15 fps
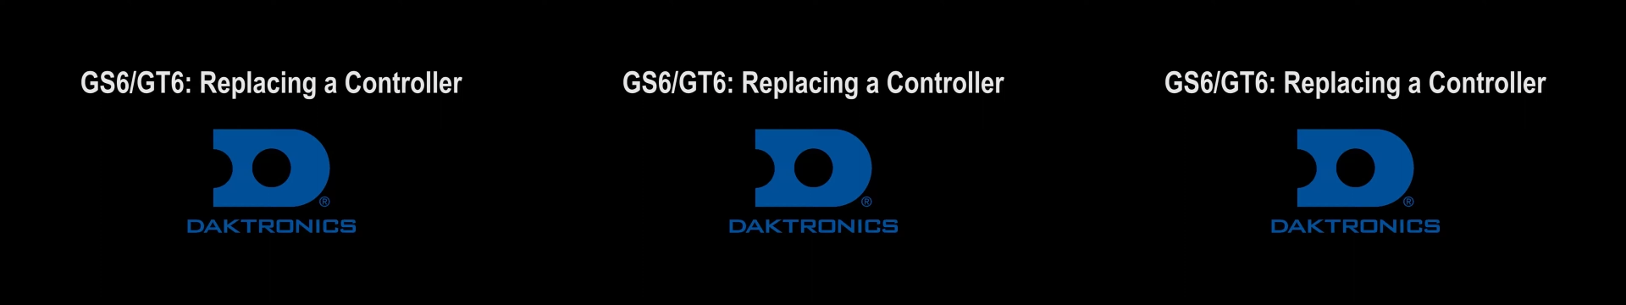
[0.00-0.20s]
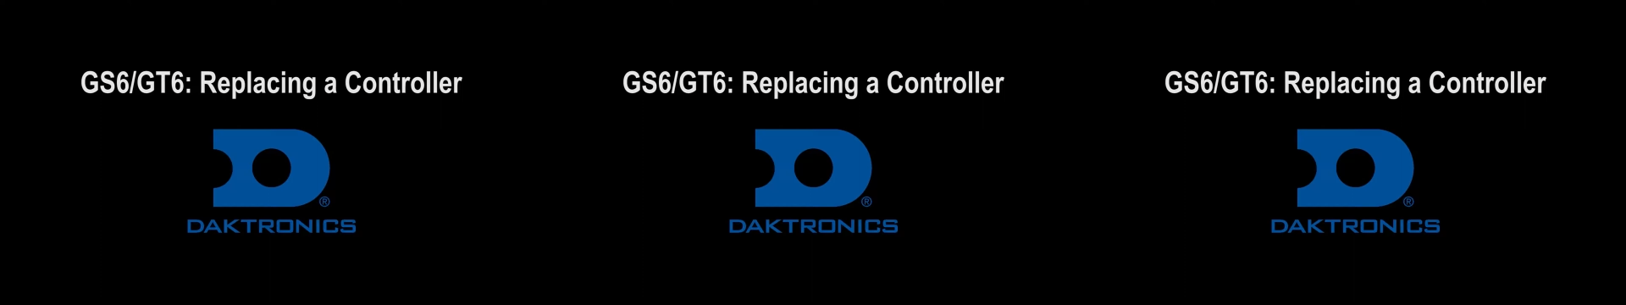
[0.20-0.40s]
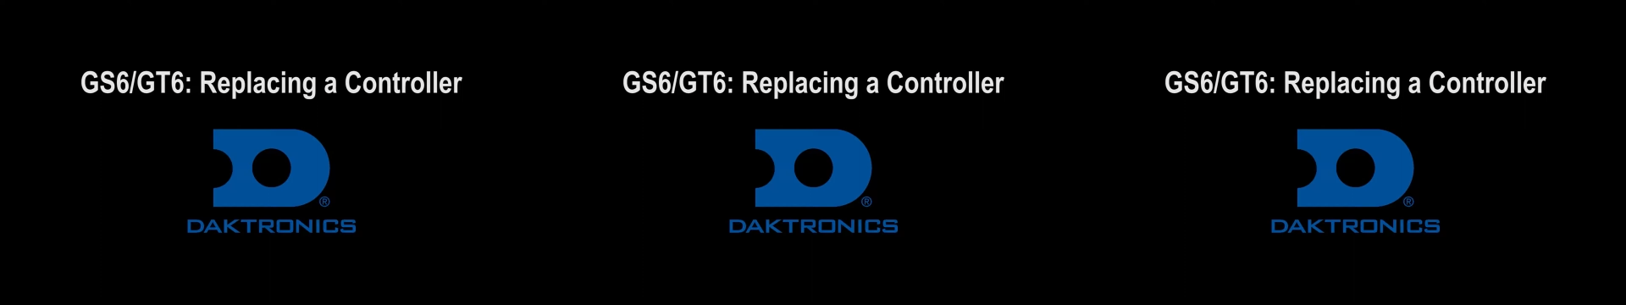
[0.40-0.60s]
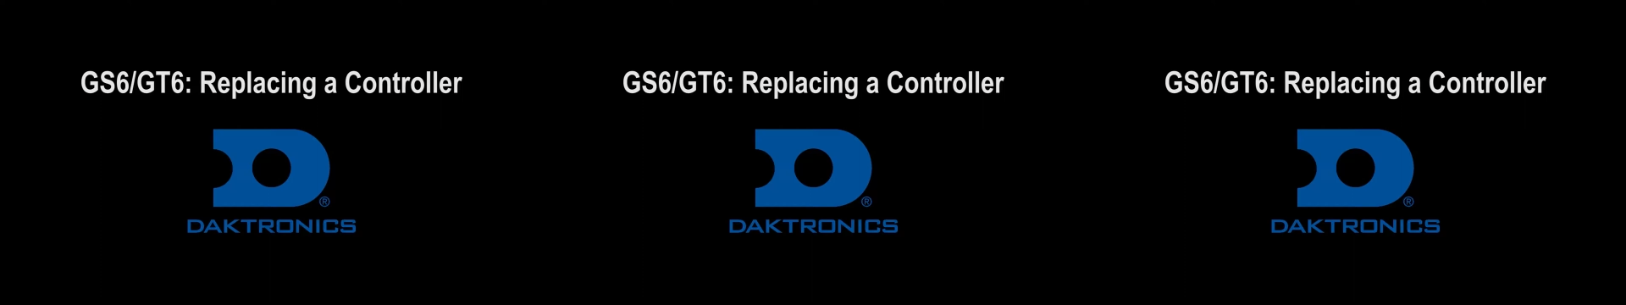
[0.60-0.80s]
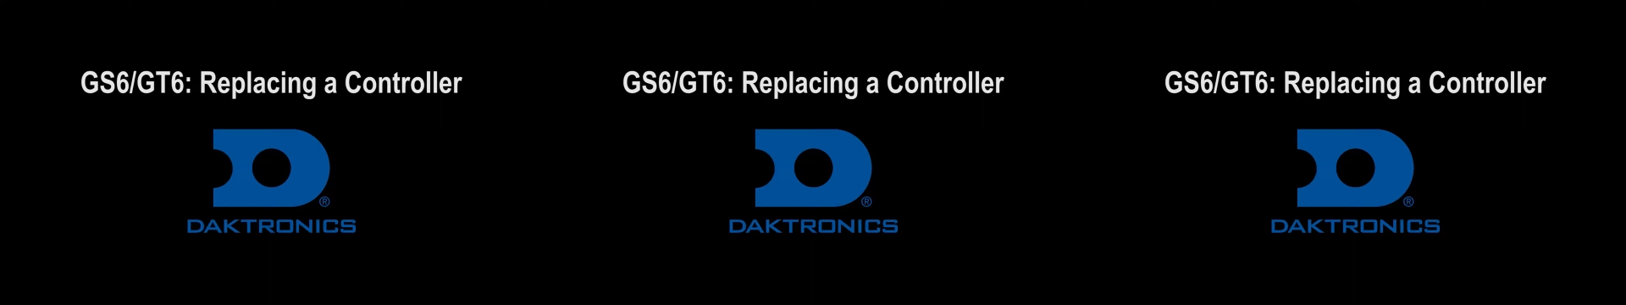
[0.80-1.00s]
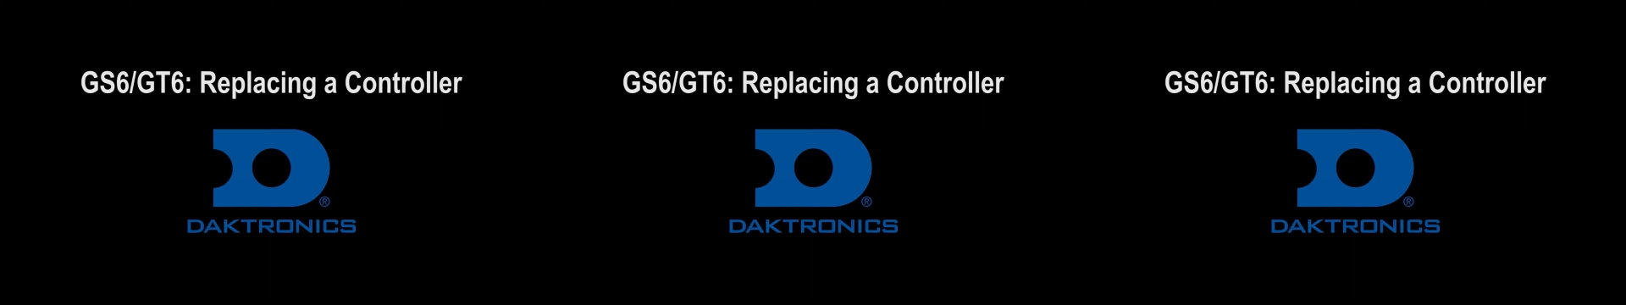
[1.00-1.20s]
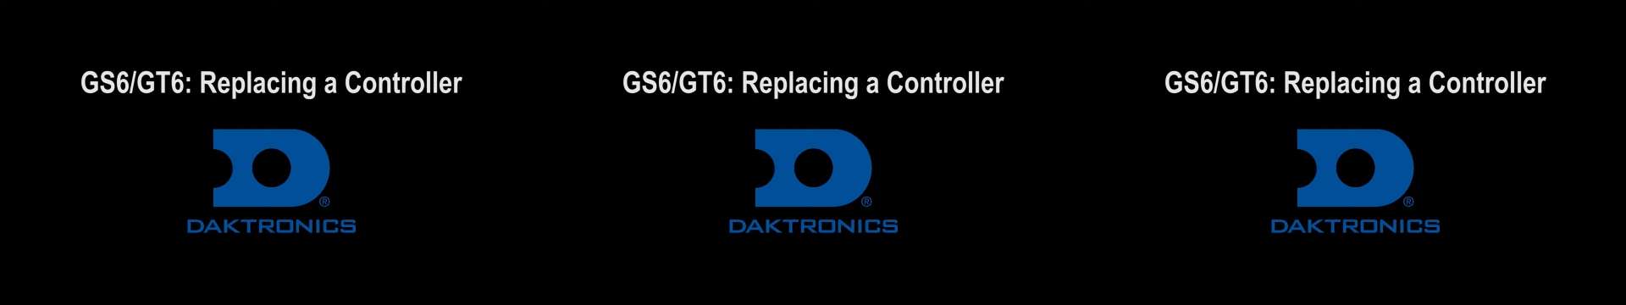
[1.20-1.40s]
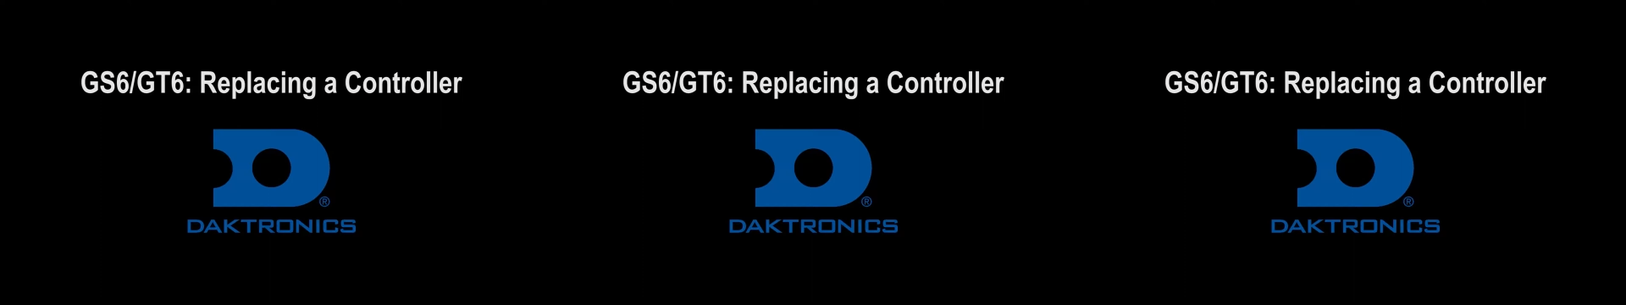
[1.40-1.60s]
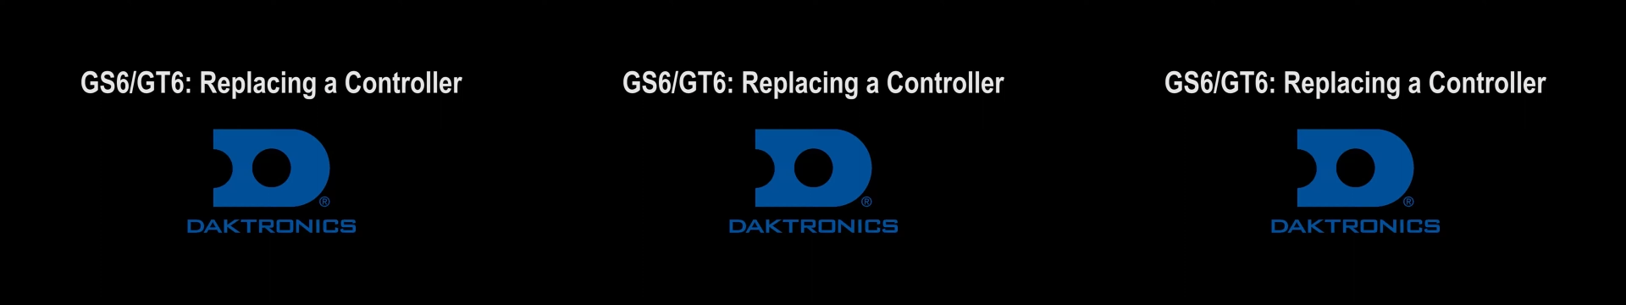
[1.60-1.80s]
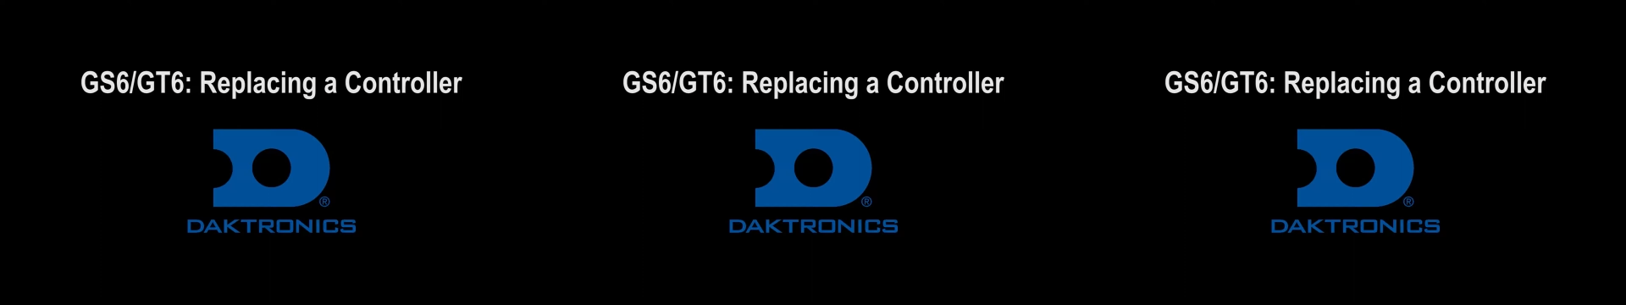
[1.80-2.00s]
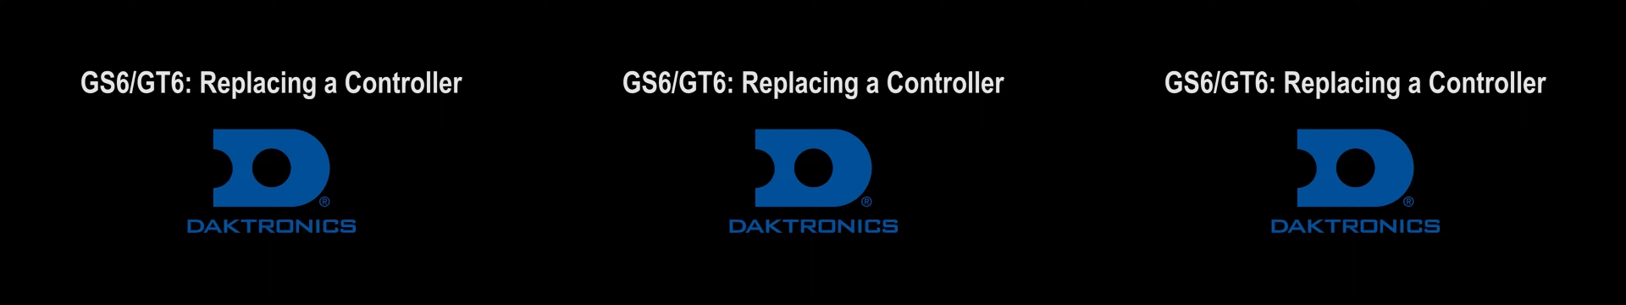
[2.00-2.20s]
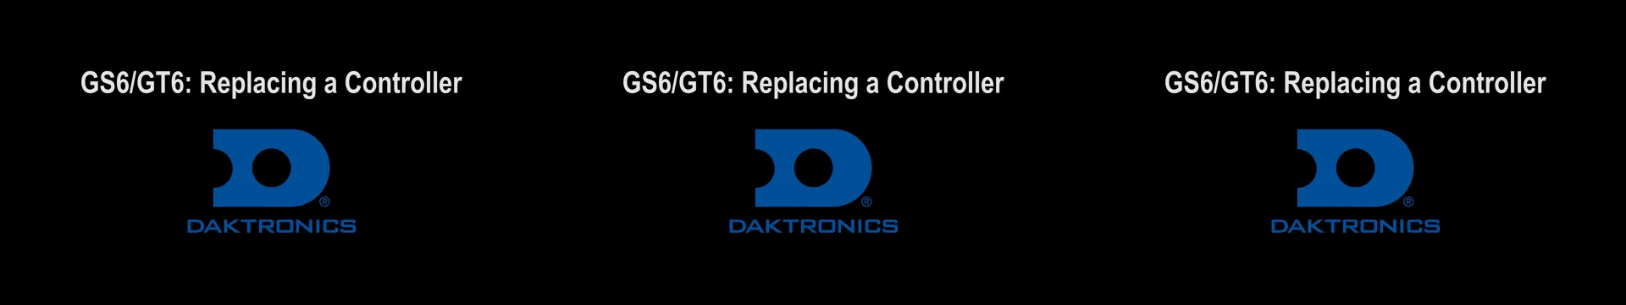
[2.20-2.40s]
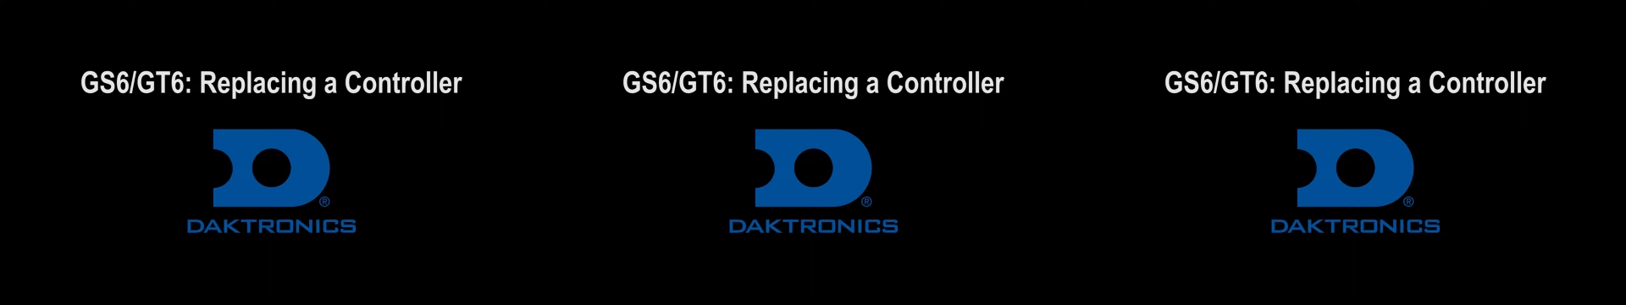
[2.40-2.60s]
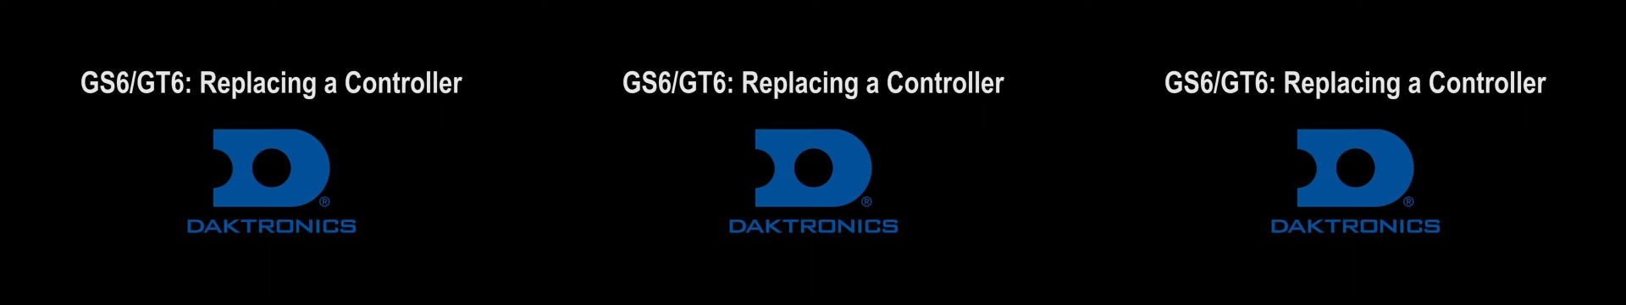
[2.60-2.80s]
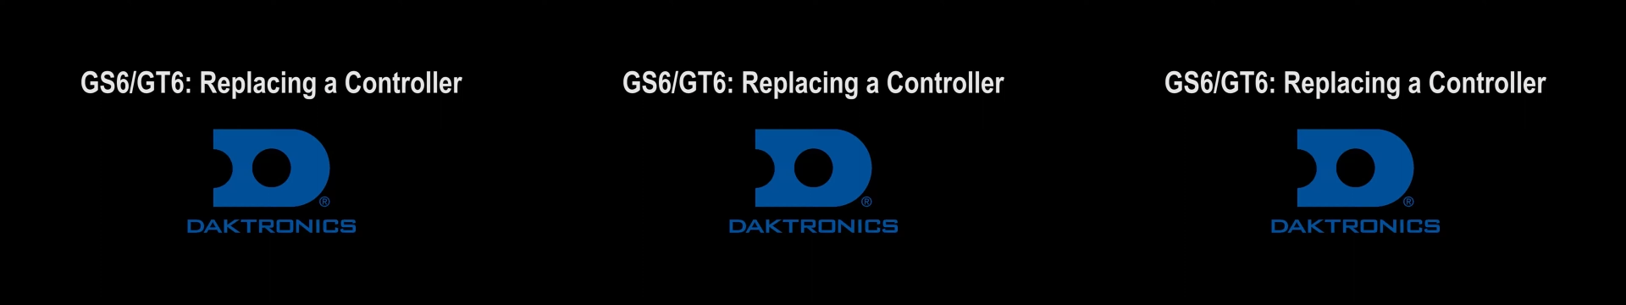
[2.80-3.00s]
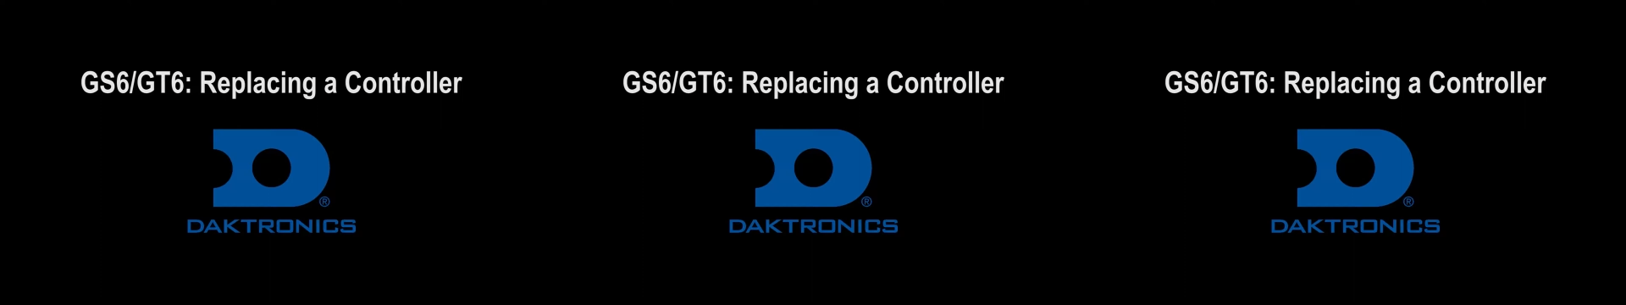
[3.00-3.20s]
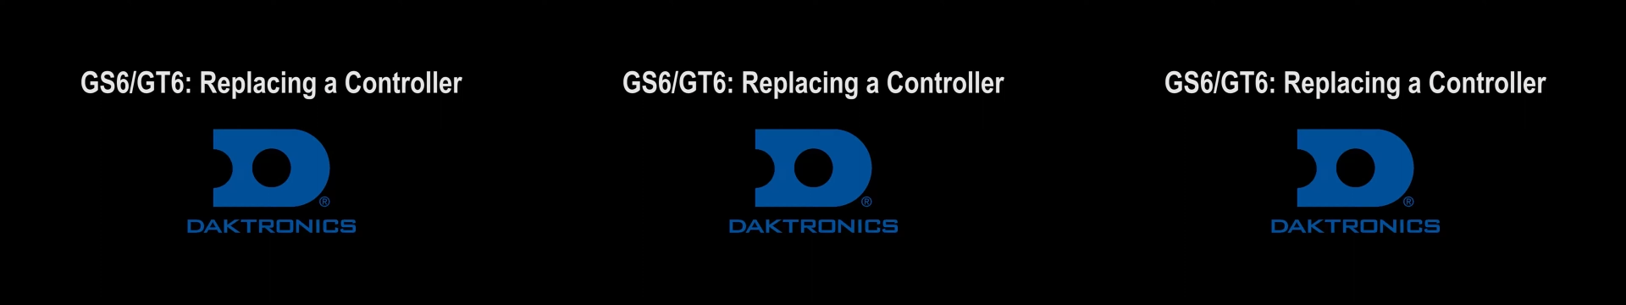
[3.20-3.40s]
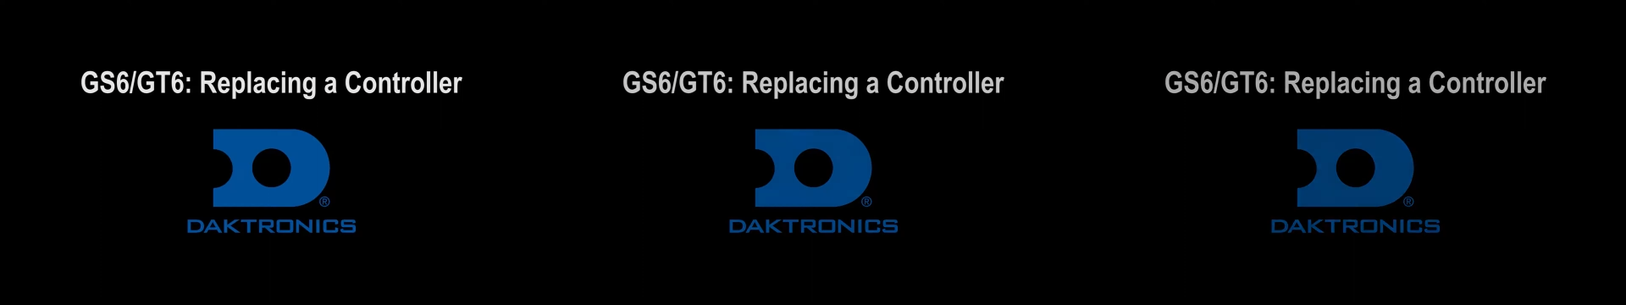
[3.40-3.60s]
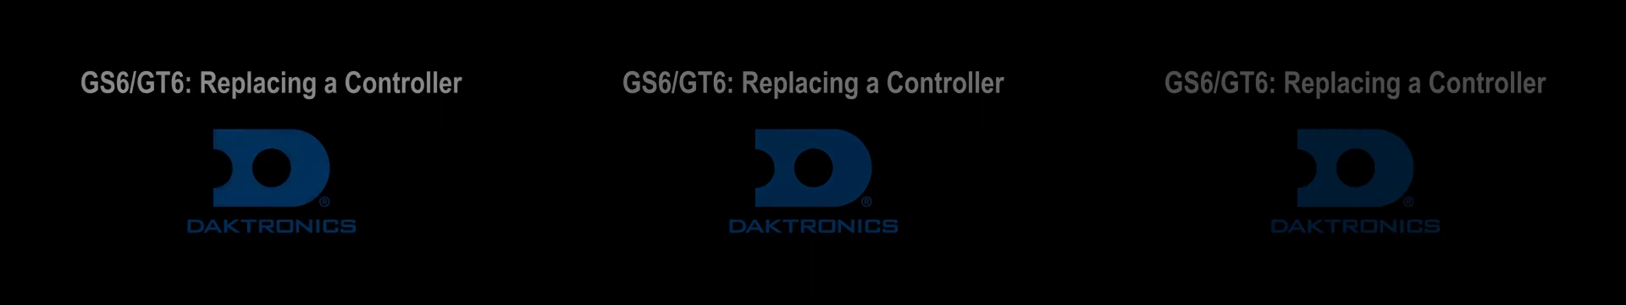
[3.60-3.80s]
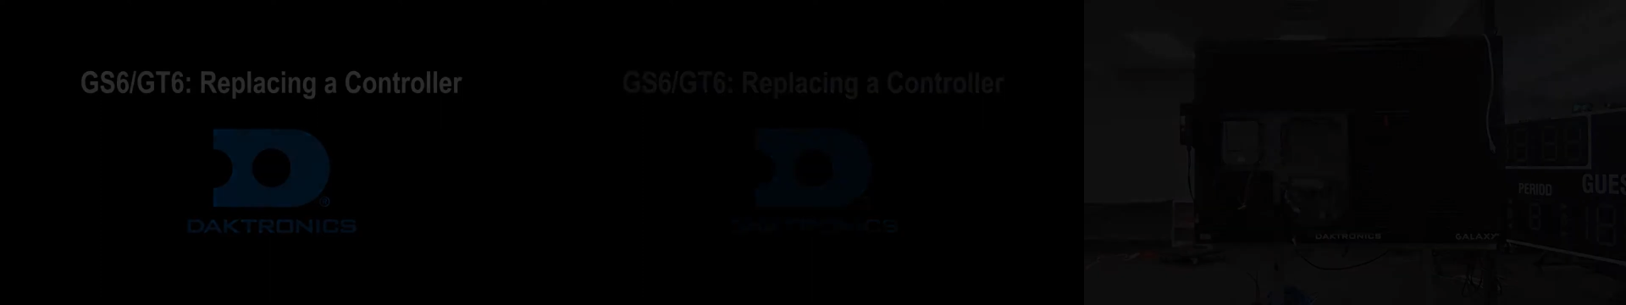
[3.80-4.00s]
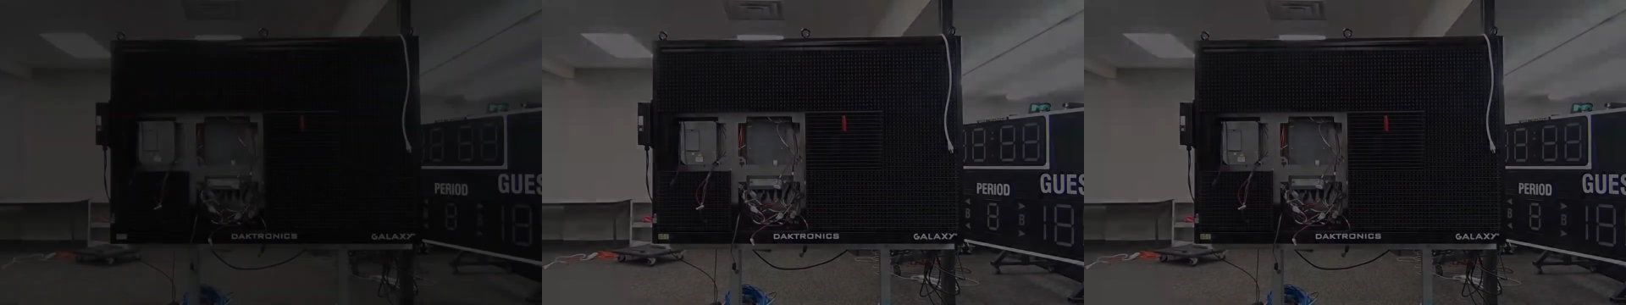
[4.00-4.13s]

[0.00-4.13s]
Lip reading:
[unreadable: no face in view]